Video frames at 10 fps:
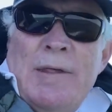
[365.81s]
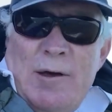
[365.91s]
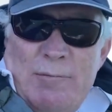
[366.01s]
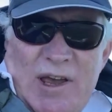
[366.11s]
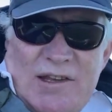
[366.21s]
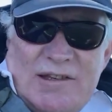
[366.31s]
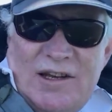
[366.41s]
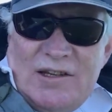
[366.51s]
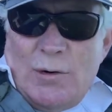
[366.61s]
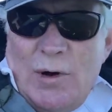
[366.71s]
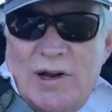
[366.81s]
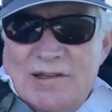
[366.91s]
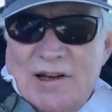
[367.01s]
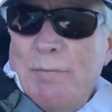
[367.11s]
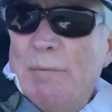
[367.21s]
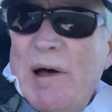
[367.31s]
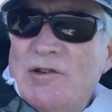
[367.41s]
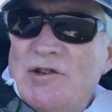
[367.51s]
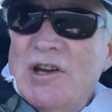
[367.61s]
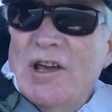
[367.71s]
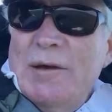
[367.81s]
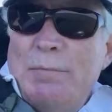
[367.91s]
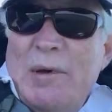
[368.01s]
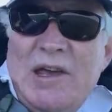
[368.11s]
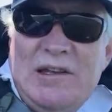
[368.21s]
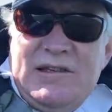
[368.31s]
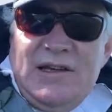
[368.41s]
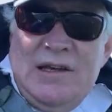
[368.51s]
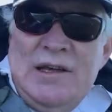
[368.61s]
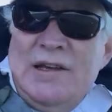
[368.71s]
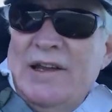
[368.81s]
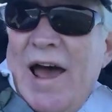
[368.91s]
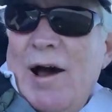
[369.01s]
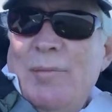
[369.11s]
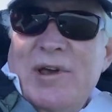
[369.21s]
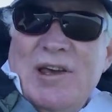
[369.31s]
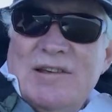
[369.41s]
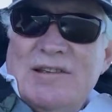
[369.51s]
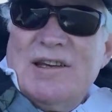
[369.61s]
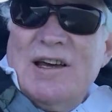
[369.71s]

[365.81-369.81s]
it means that it's quite a sort of punchy beat now, because